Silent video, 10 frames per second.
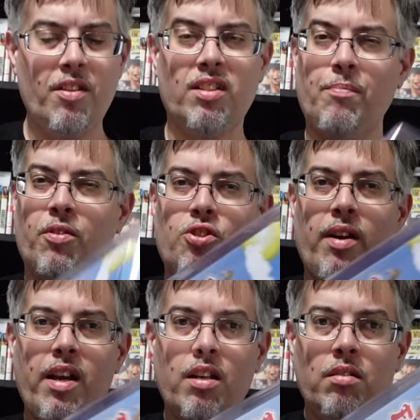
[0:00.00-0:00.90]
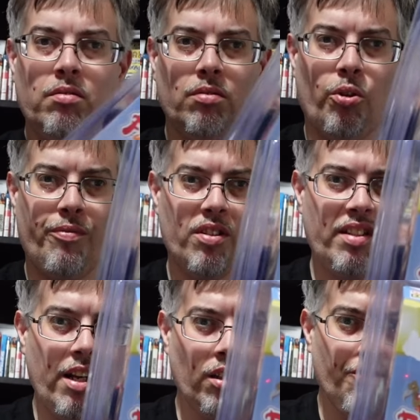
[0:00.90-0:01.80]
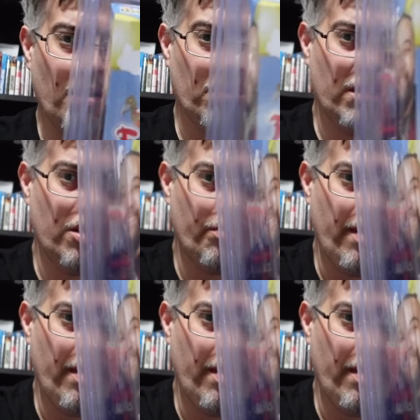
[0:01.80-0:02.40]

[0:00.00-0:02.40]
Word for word: this up for trade or for sale if anyone's into